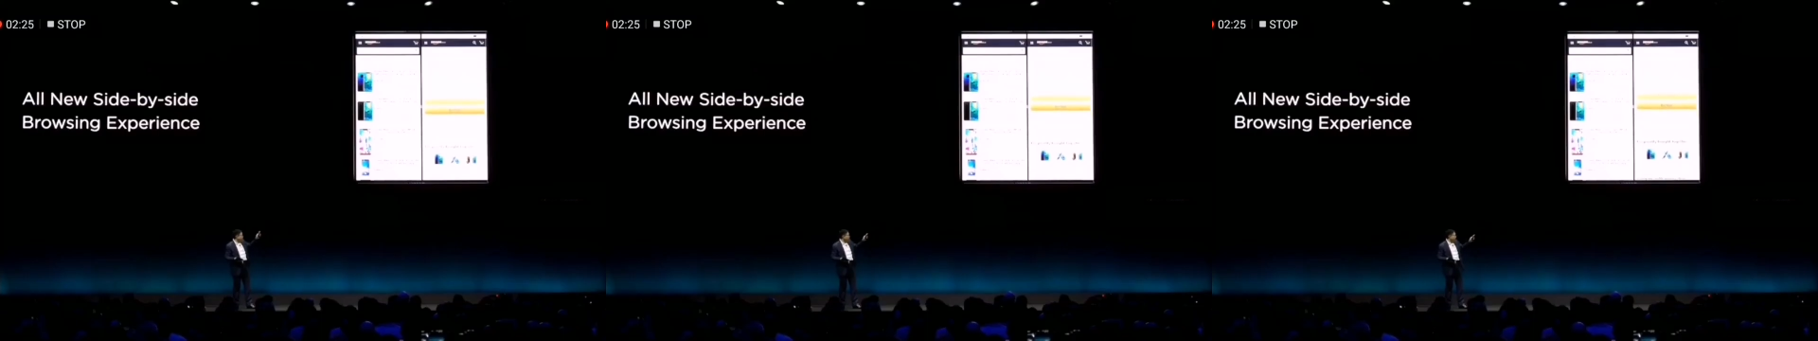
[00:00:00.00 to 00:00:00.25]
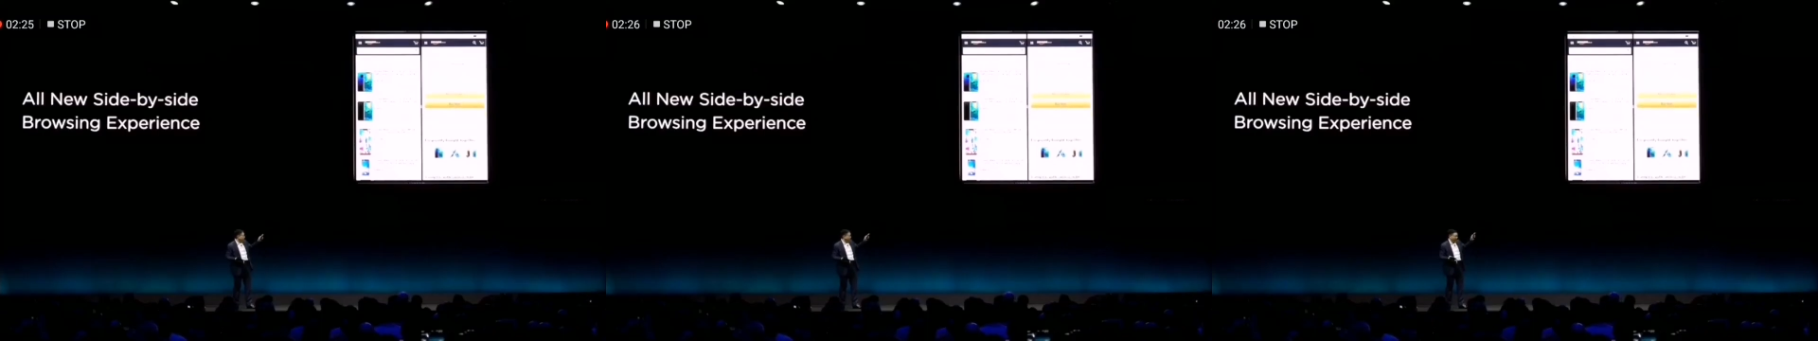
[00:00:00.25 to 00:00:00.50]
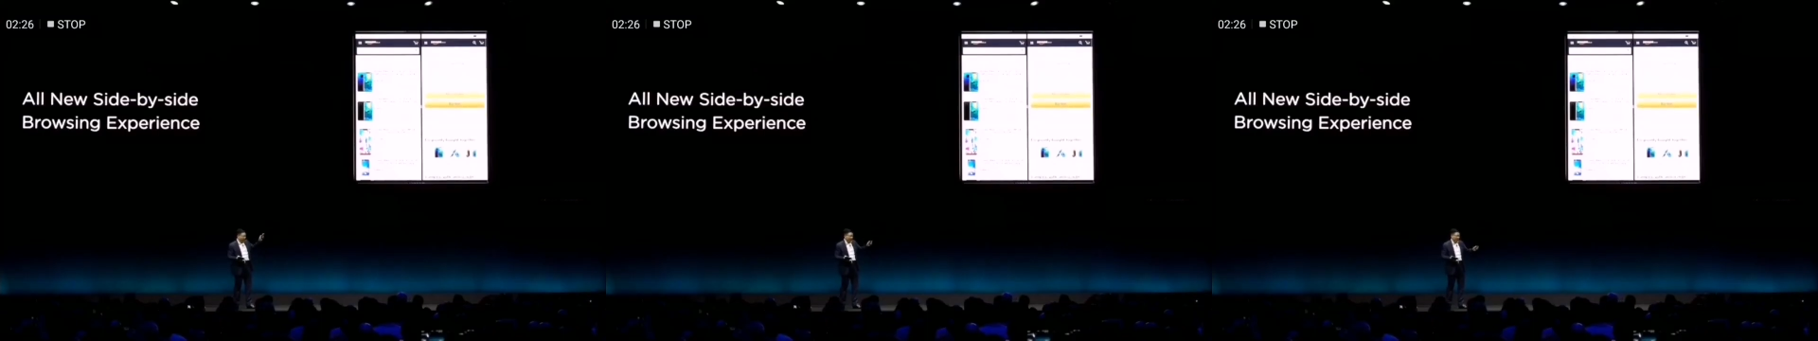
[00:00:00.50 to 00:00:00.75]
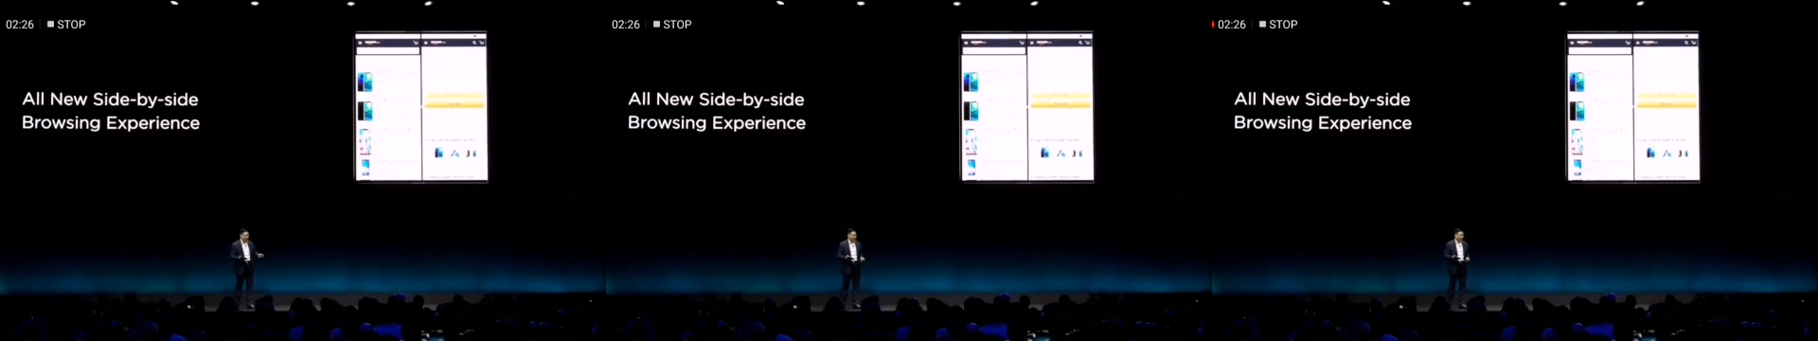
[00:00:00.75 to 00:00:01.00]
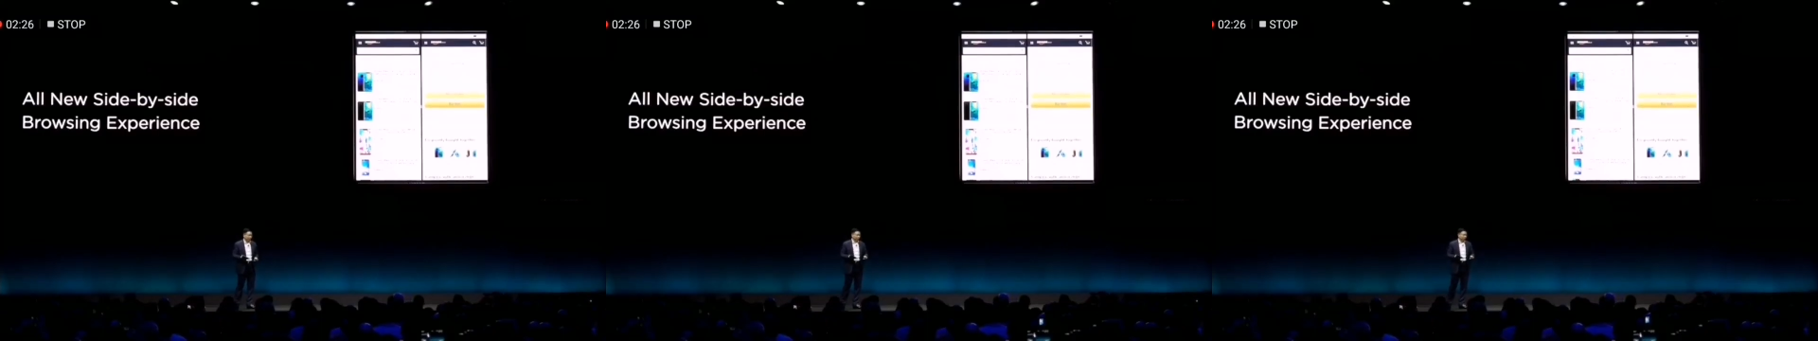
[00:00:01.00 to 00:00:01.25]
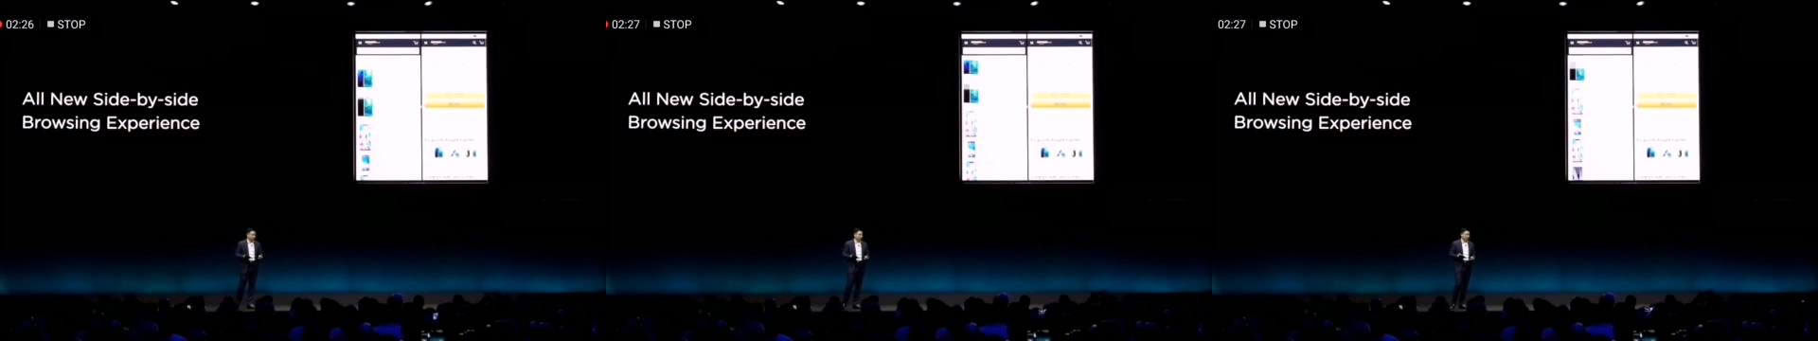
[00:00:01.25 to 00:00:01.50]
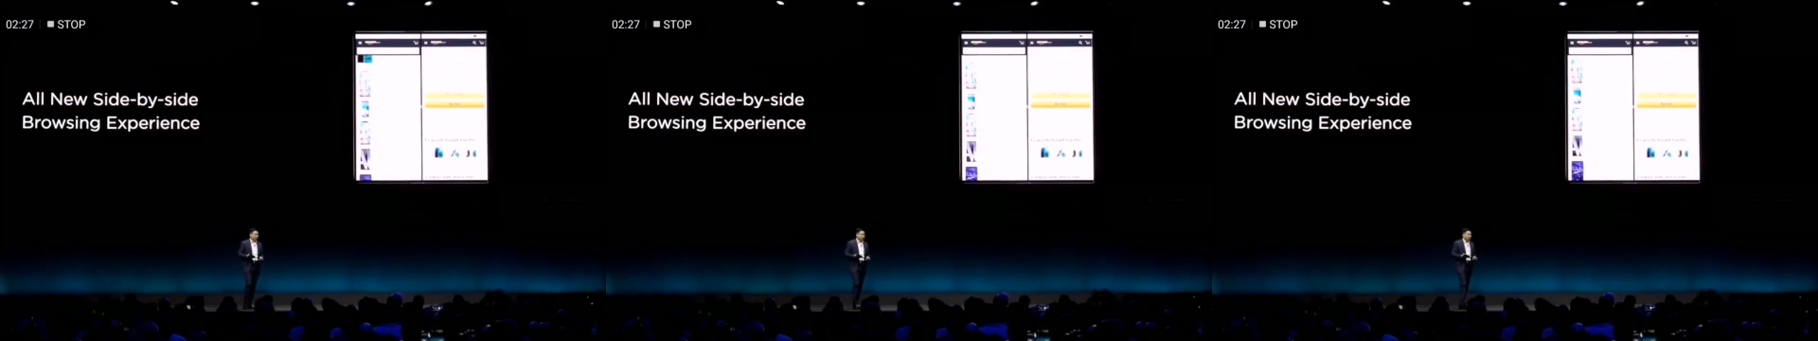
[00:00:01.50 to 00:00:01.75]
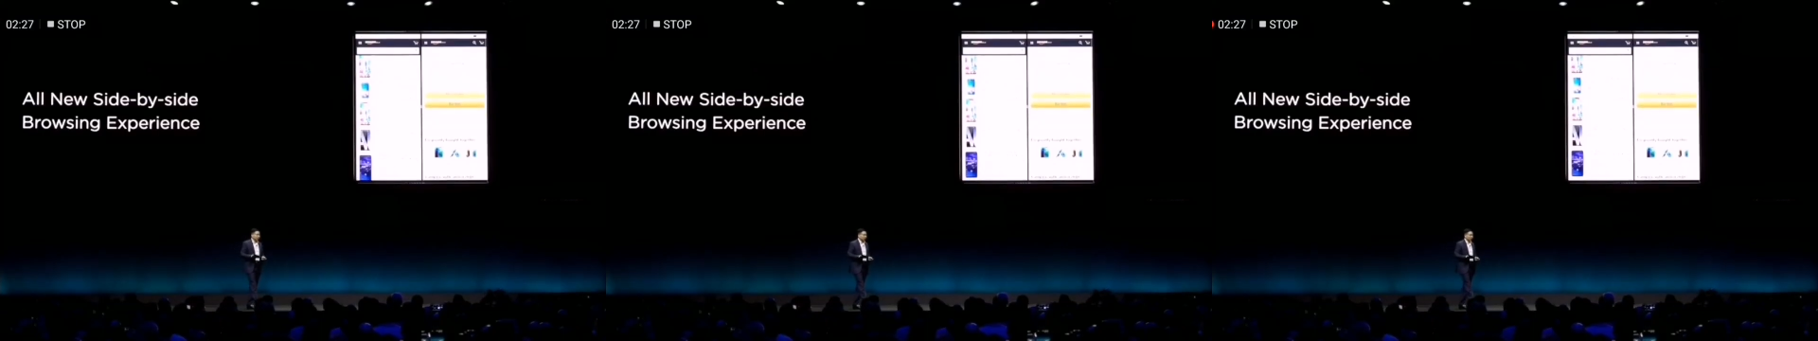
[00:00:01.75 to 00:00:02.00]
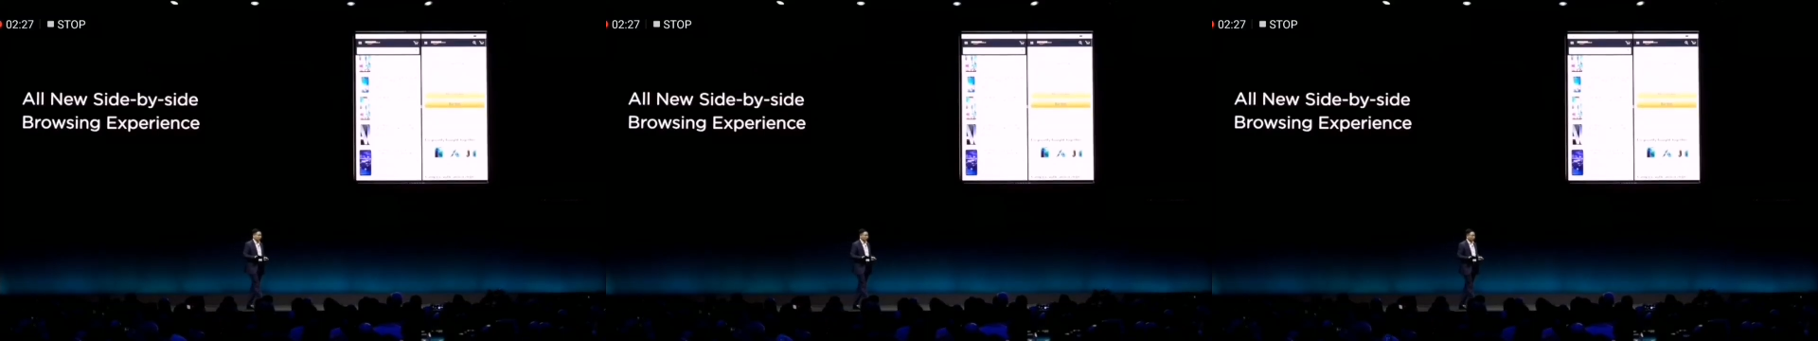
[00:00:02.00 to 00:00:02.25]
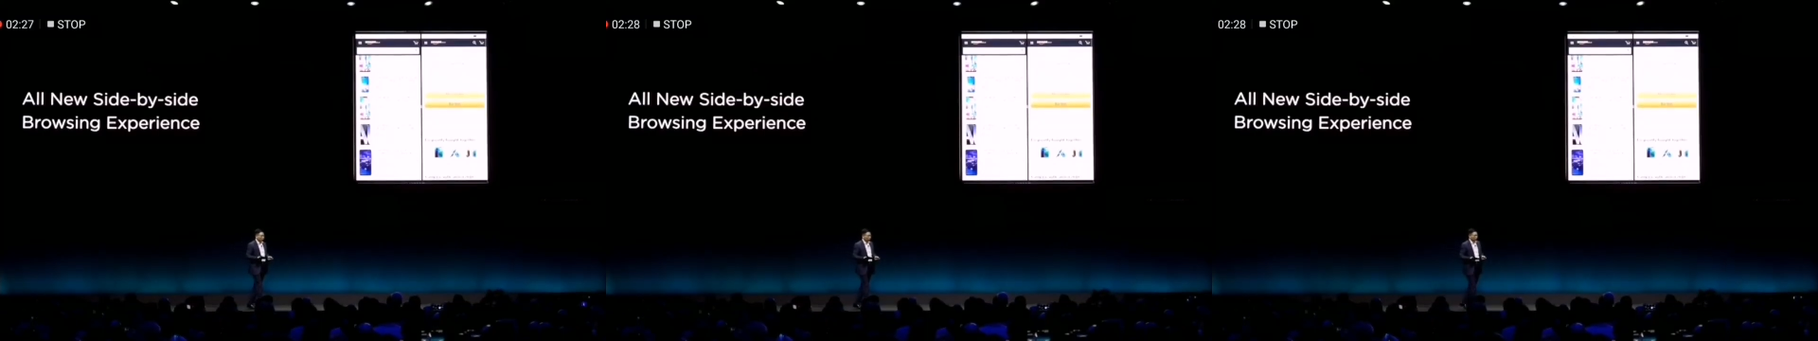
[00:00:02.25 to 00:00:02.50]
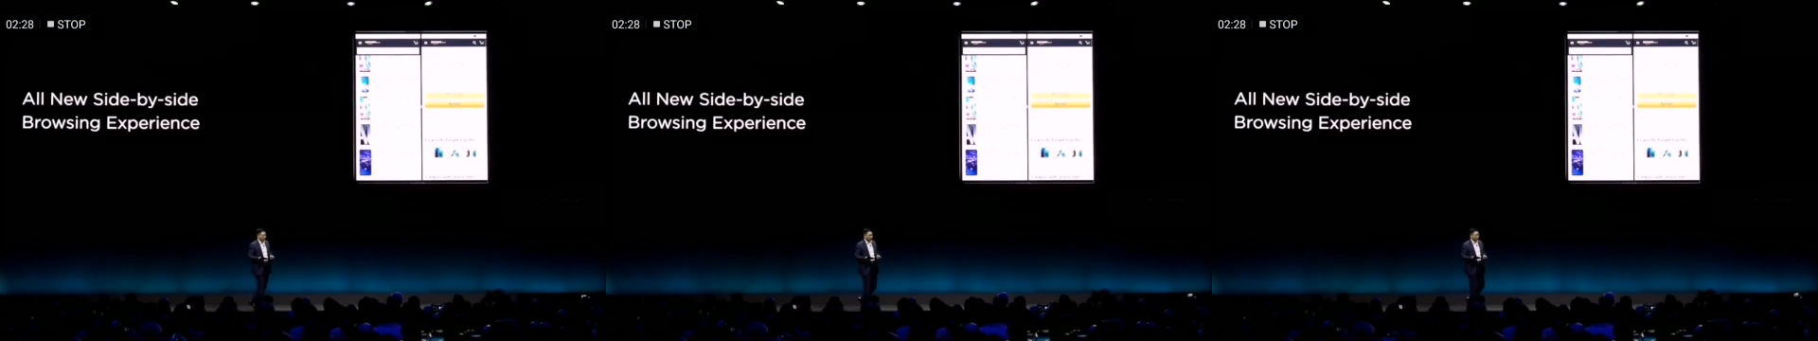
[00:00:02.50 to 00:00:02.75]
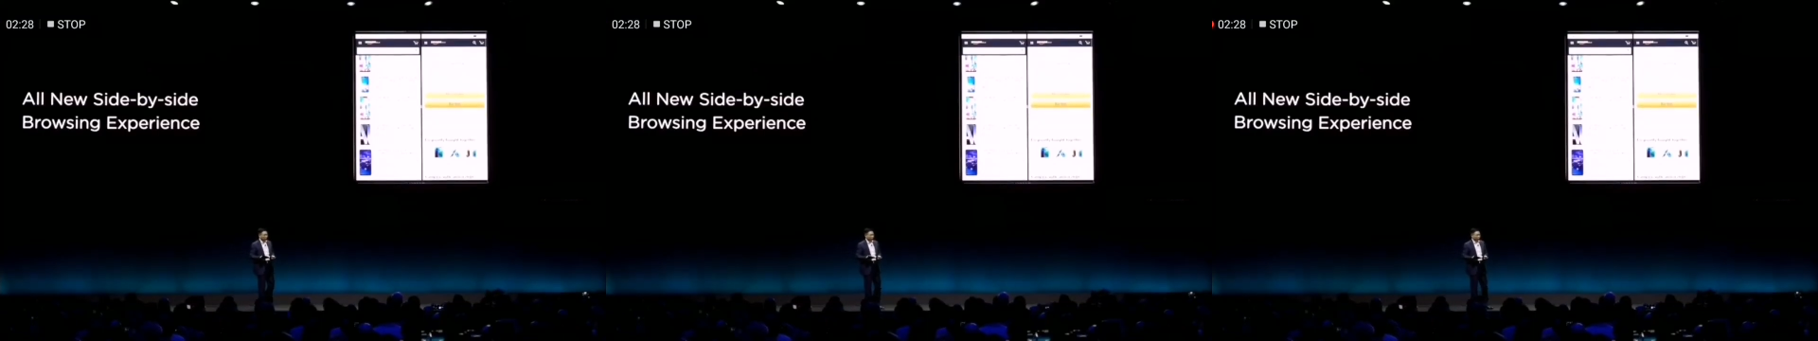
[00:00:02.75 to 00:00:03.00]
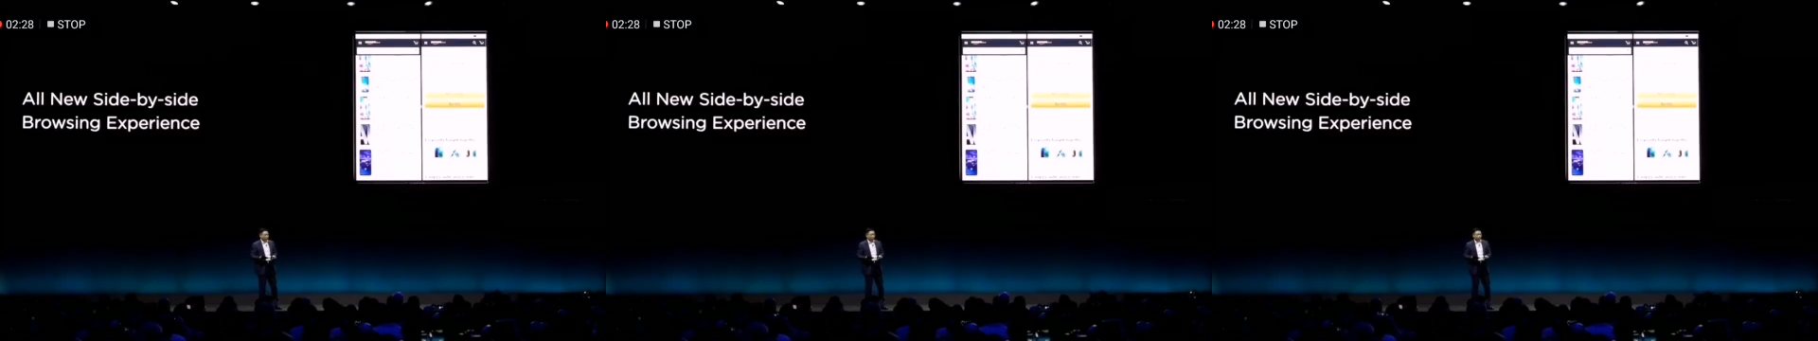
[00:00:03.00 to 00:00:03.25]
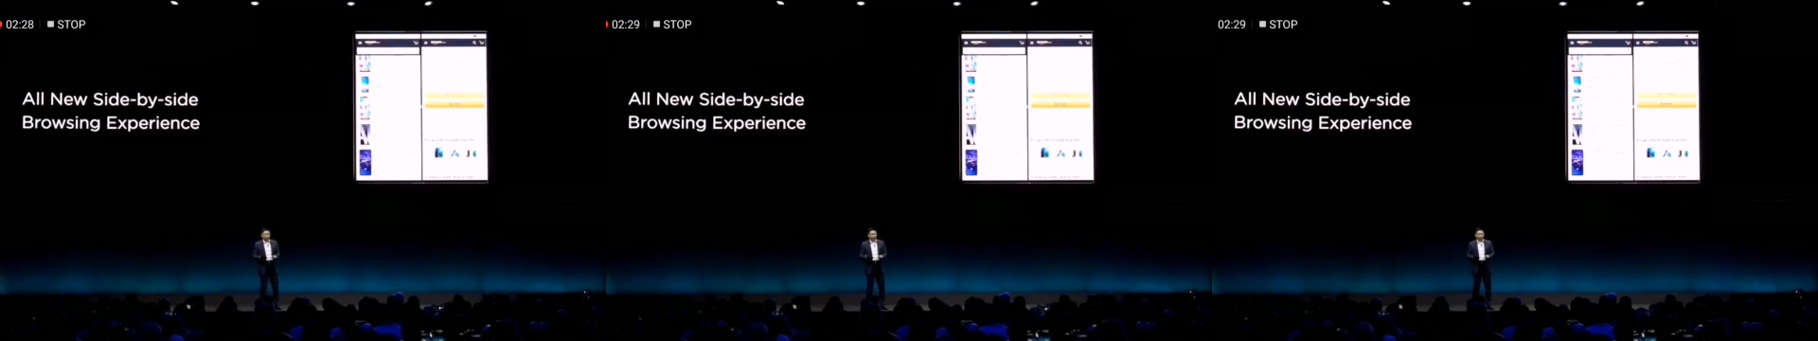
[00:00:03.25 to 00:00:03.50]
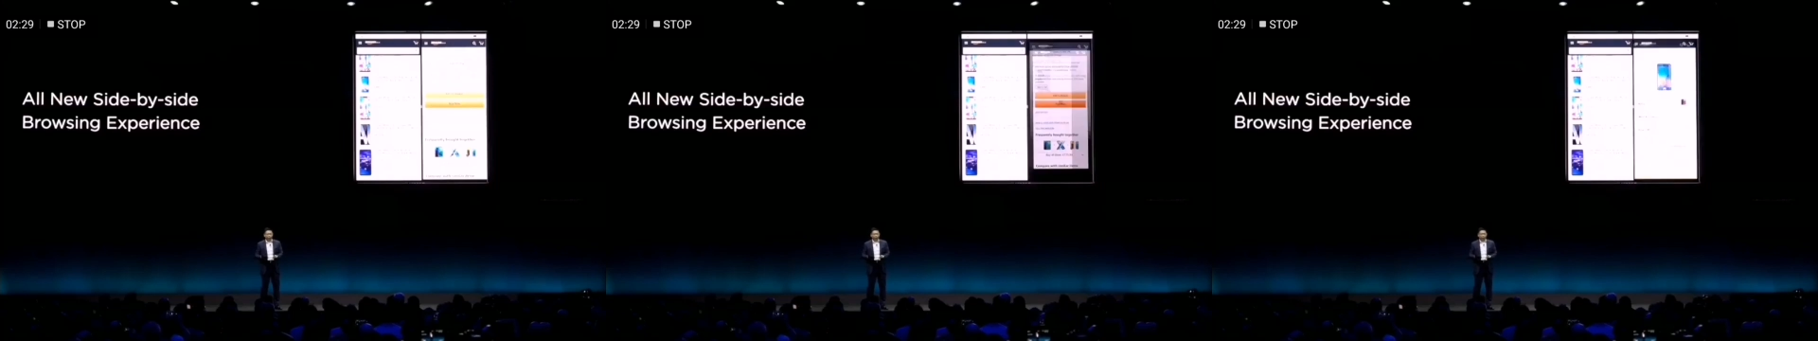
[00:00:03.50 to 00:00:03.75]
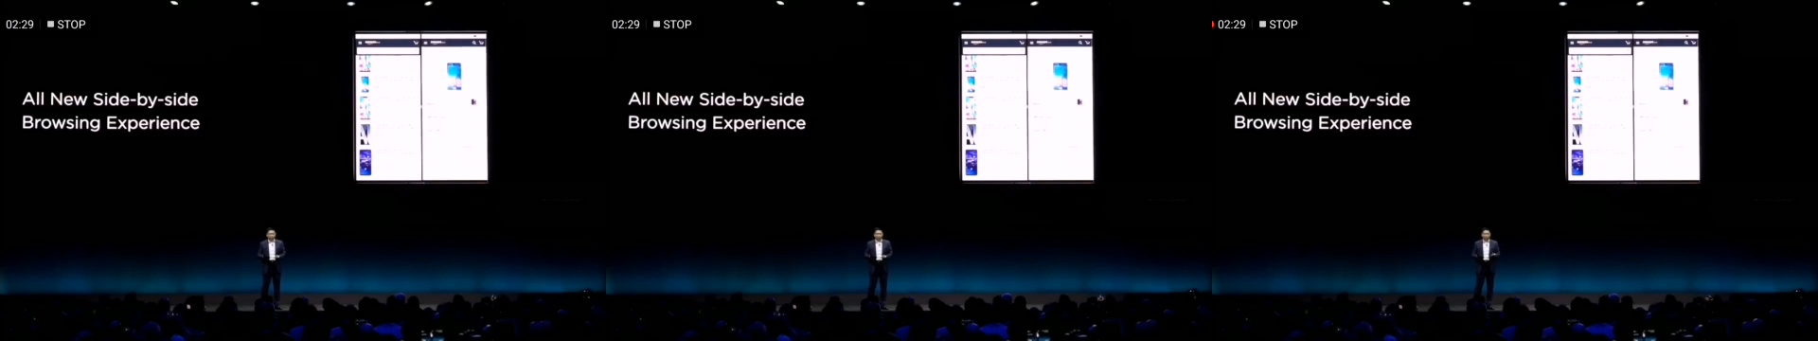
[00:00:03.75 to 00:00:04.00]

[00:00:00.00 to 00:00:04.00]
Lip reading: Nobody's mouth can be seen.